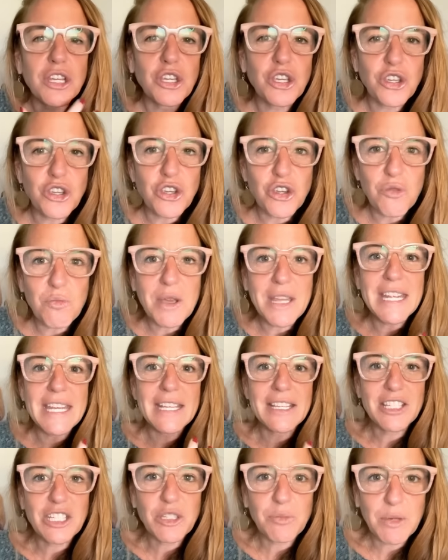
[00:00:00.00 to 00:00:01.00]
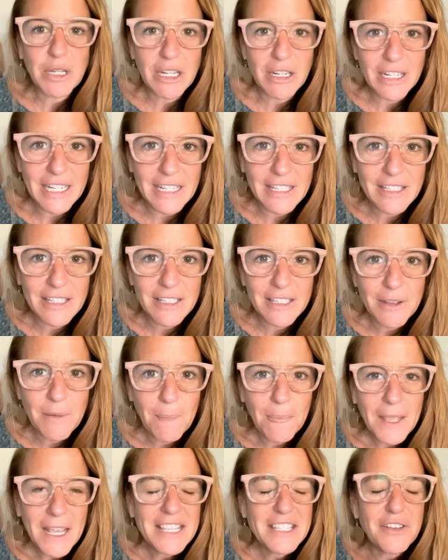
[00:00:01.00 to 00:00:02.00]
the human experience.
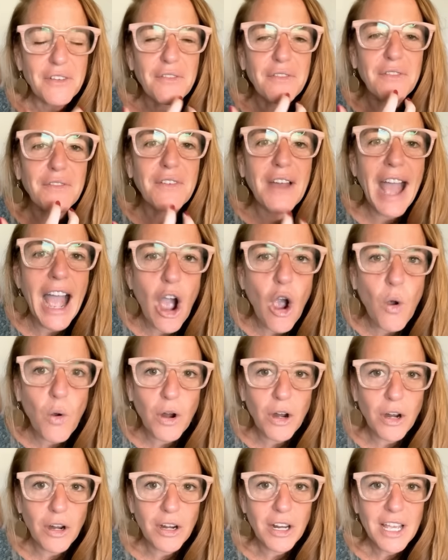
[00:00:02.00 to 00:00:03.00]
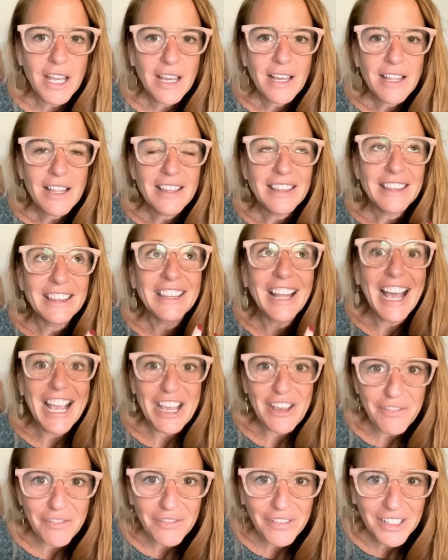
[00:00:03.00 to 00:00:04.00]
Devour
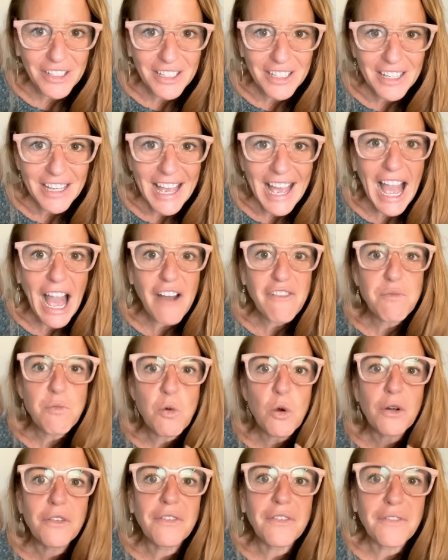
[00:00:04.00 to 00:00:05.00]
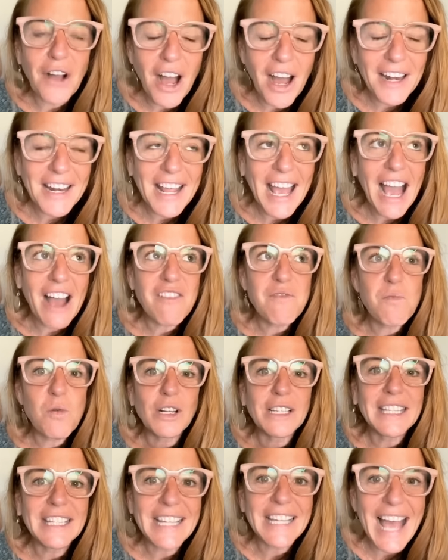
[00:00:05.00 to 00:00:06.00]
life. Have more fun. Have
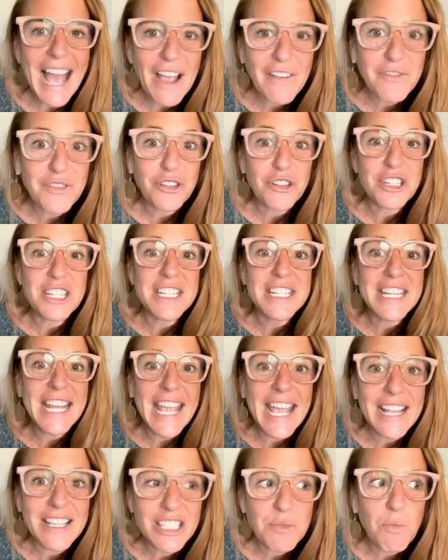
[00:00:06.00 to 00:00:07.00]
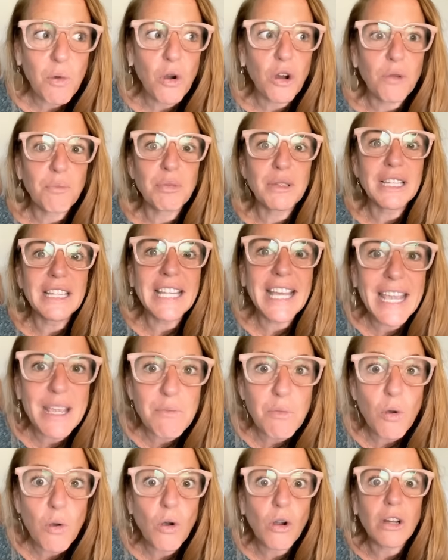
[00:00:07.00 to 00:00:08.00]
more laughter. Dance more.
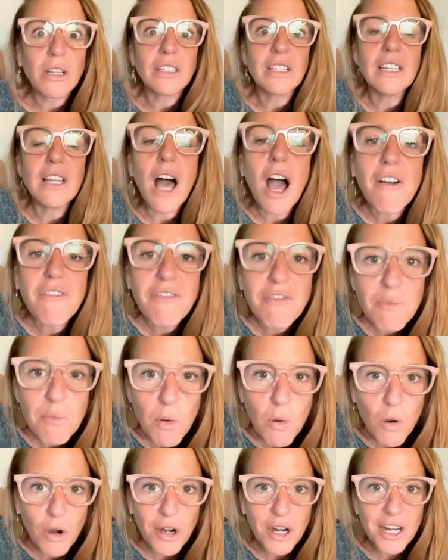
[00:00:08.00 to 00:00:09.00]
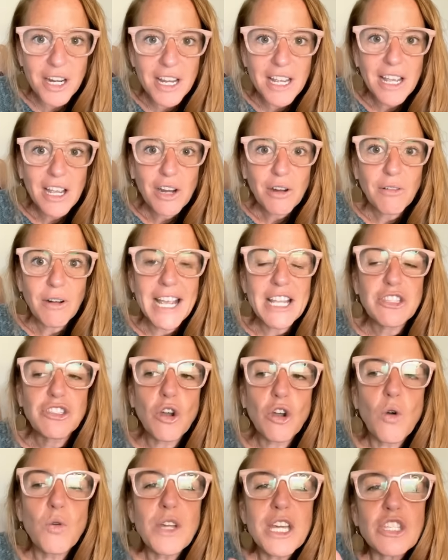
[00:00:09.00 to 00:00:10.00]
Play more. Love more. Right?
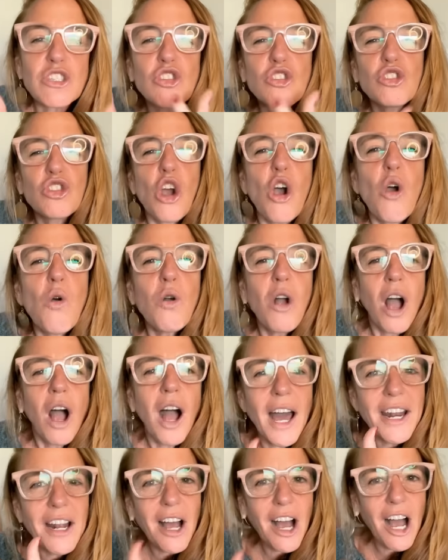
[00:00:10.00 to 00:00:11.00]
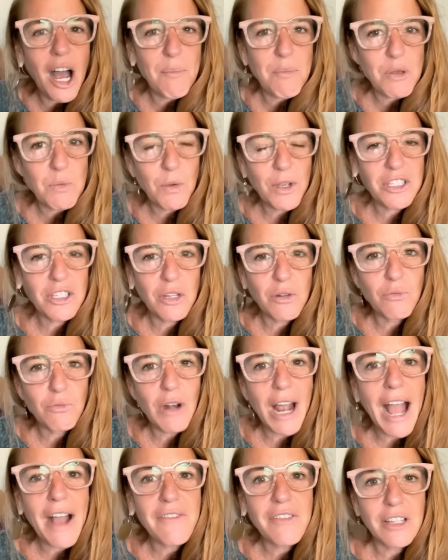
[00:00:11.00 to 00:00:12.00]
Don't get so caught up in what's
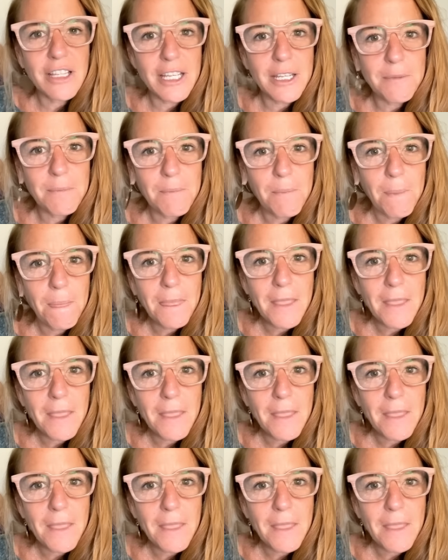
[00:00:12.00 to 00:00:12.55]
unraveling